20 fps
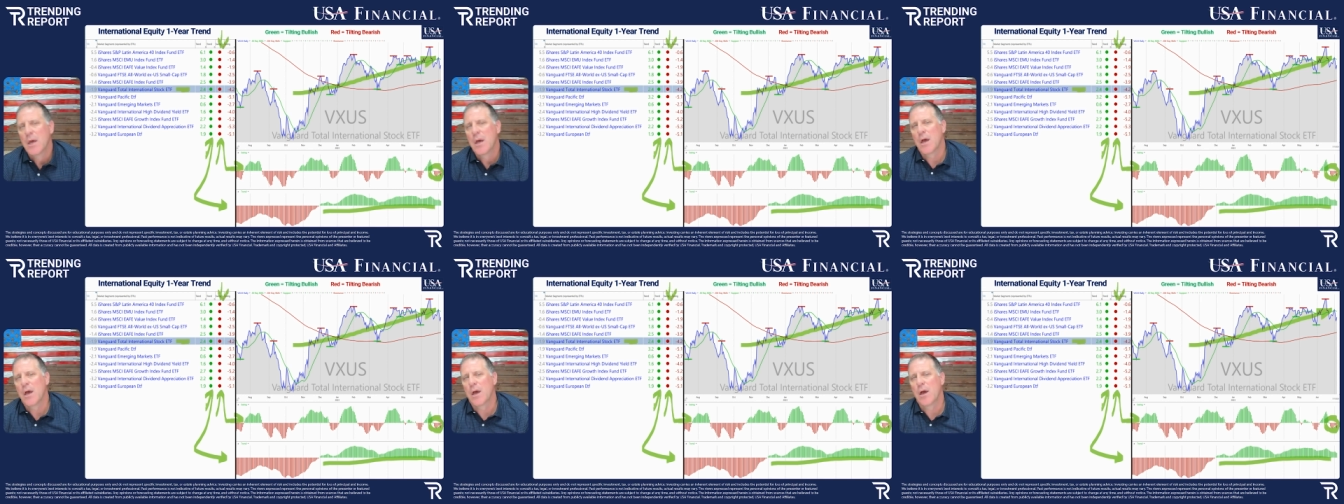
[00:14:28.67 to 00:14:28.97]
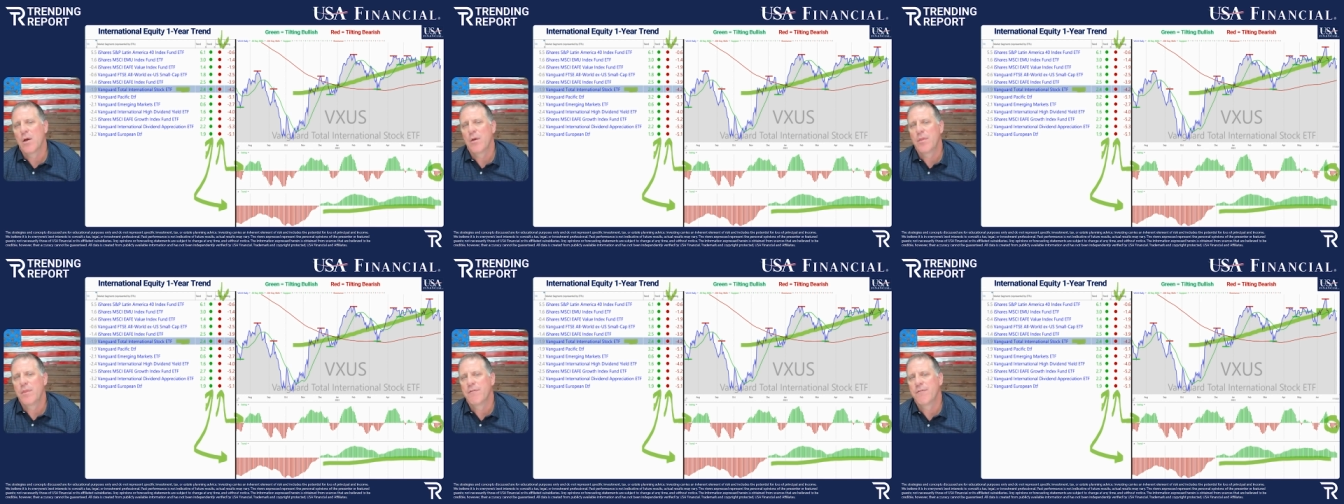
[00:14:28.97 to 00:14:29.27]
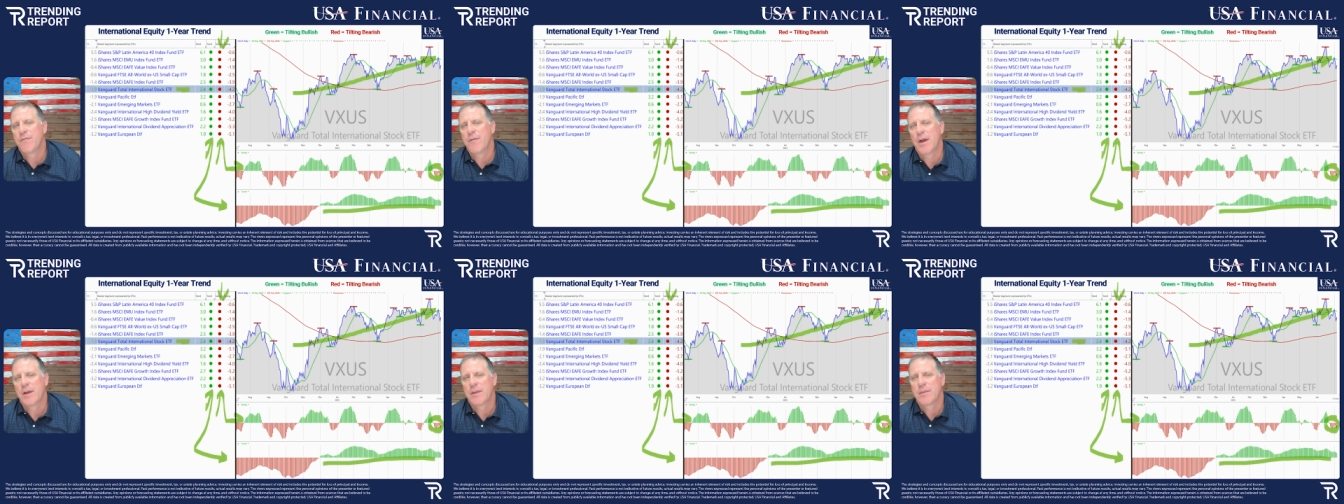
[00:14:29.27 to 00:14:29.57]

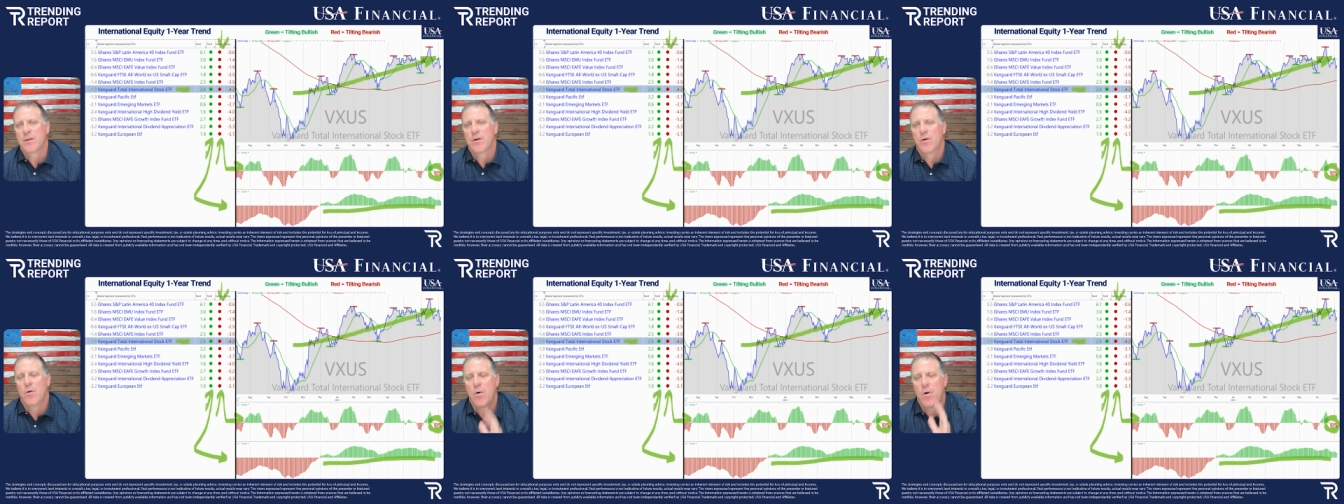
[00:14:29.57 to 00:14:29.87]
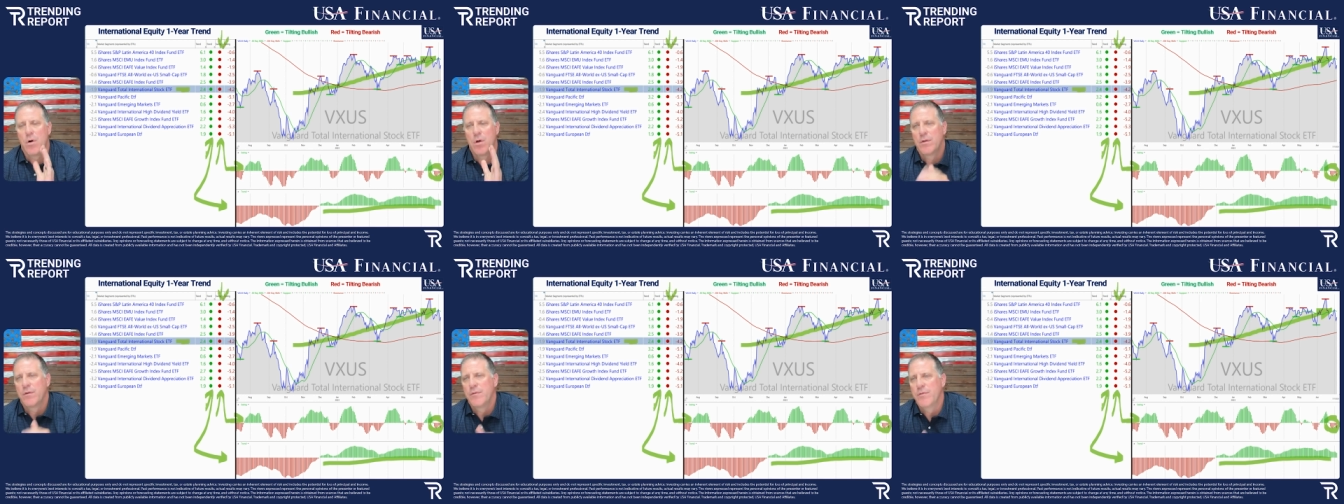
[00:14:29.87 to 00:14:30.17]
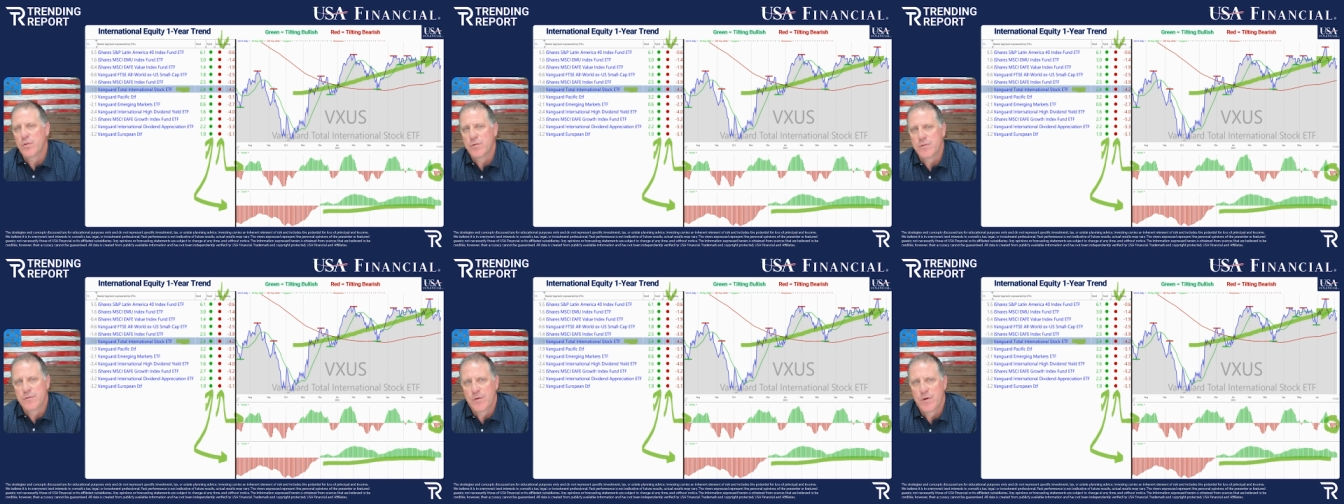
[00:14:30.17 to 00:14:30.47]
The fact that all of
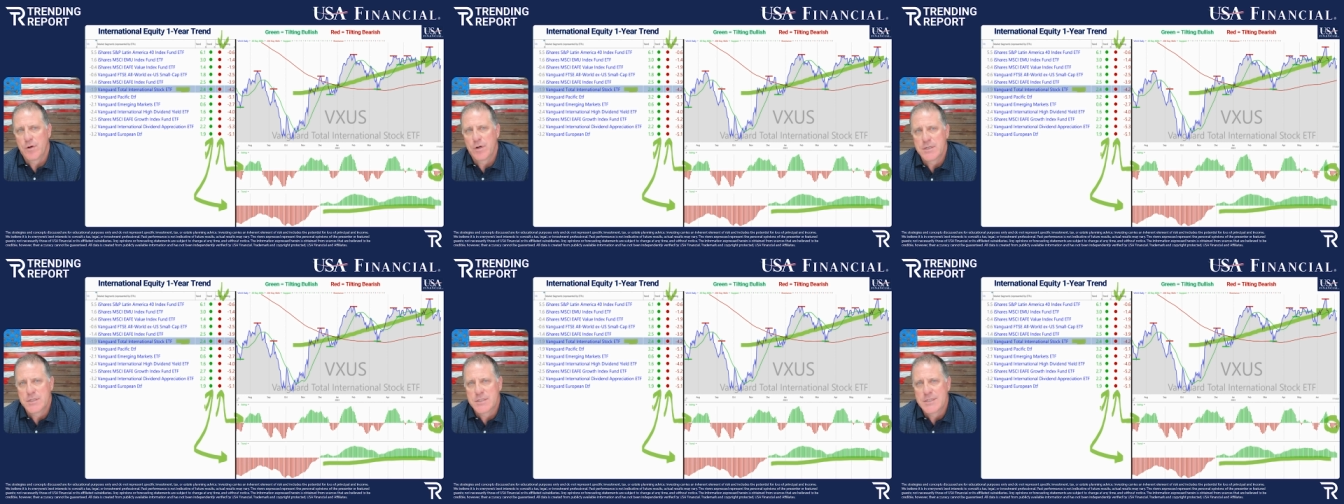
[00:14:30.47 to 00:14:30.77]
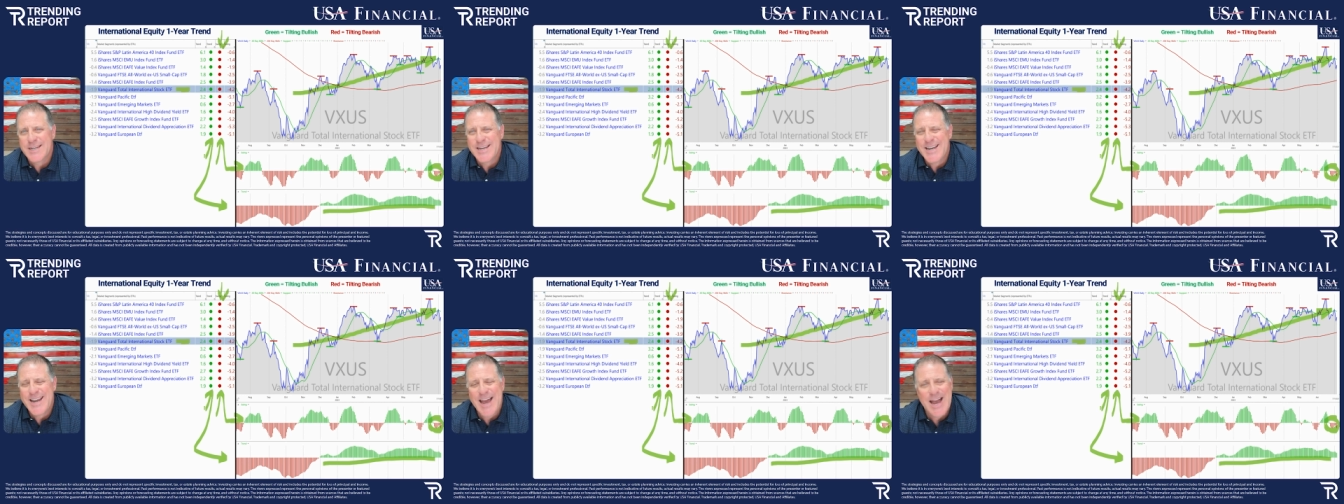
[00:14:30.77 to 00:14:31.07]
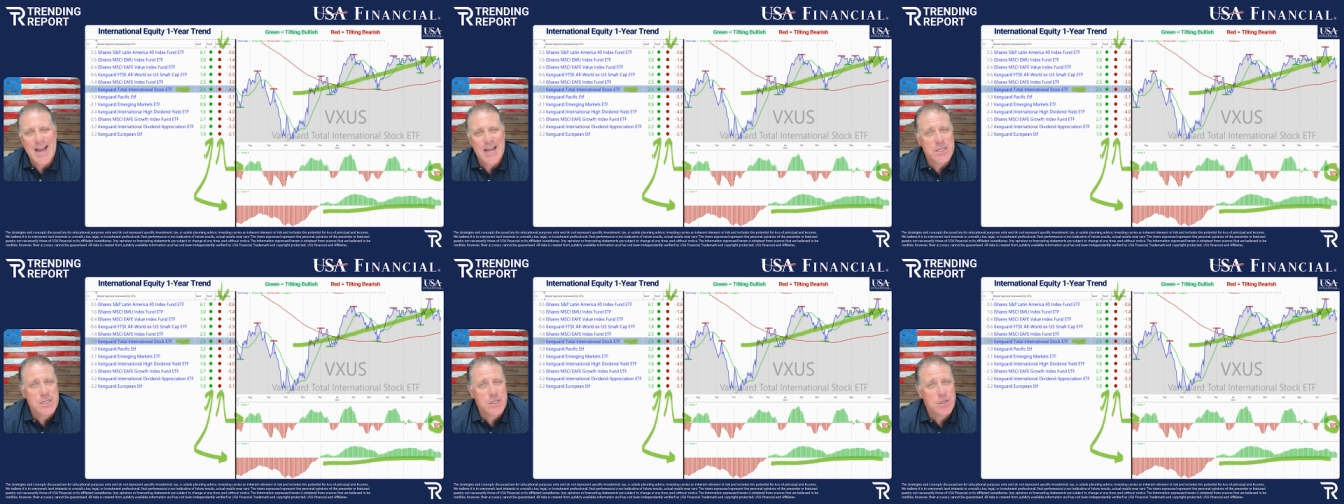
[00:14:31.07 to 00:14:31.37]
those various
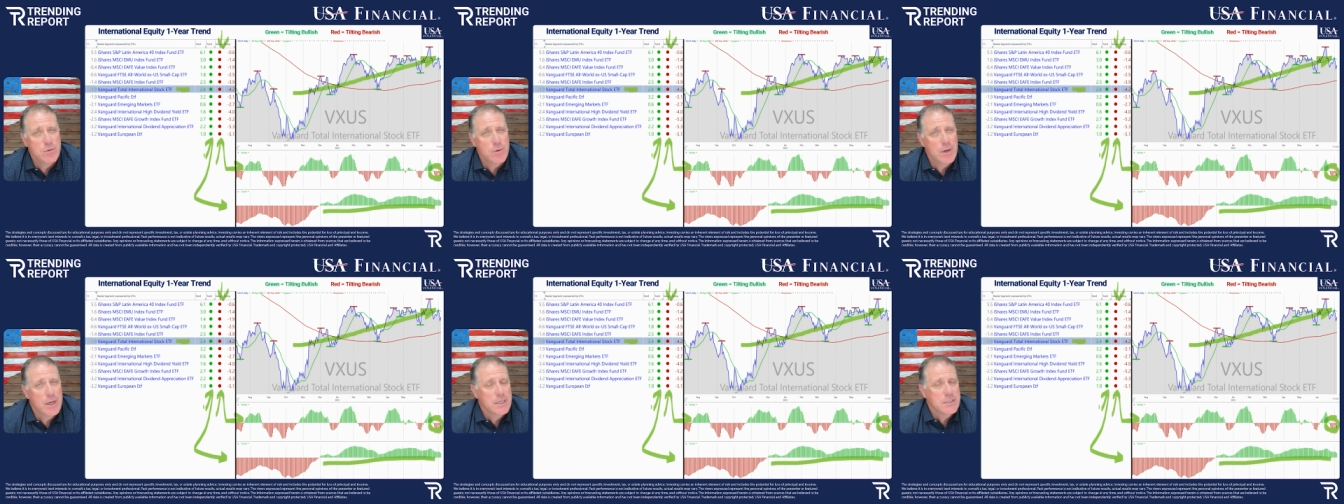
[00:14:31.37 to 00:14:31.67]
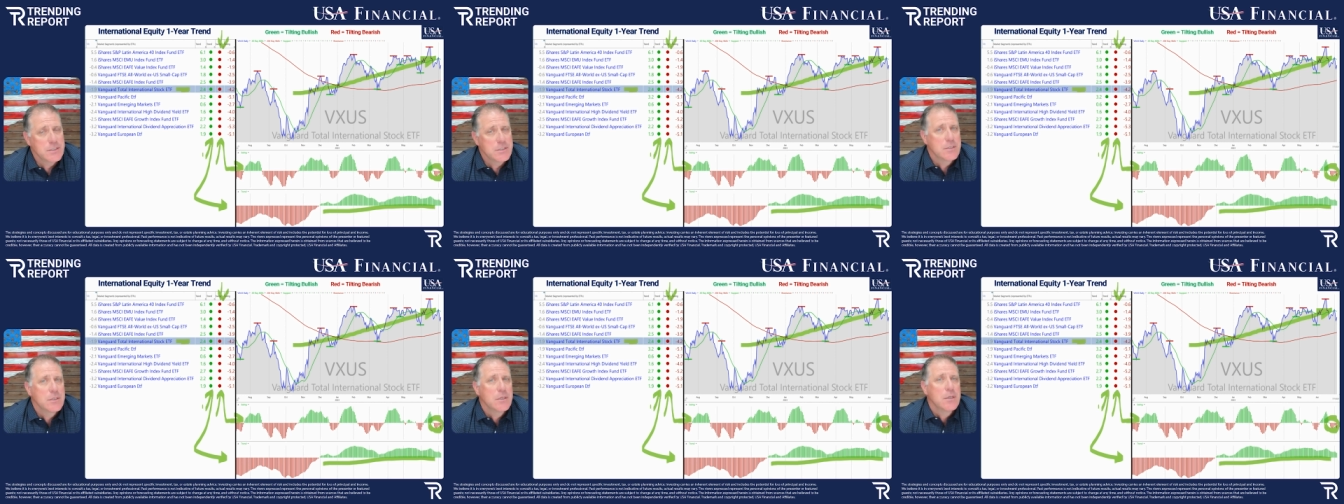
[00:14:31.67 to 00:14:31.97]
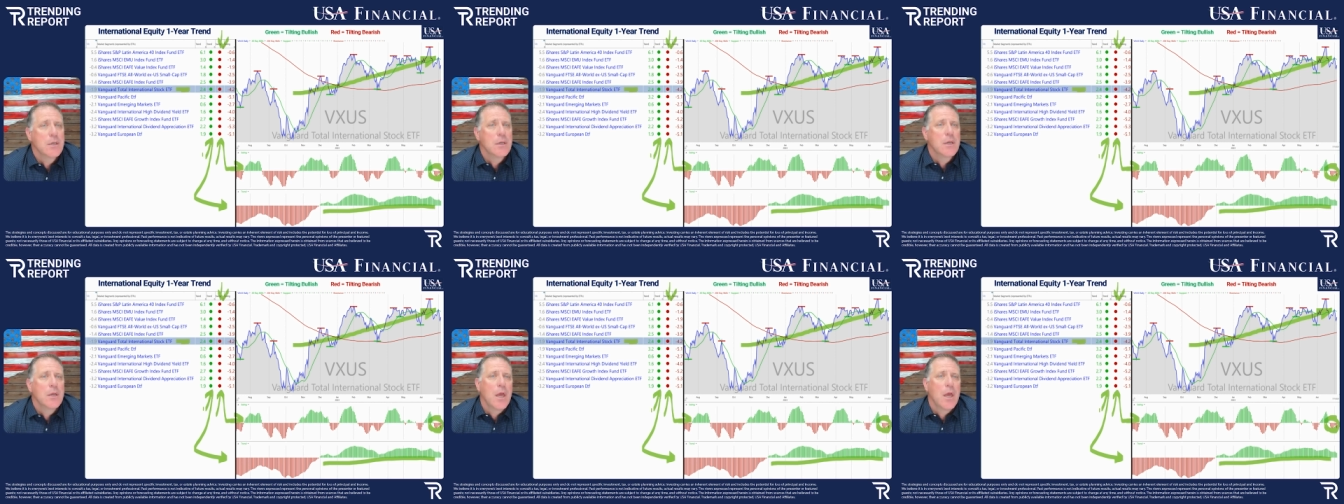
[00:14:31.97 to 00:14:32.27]
non-US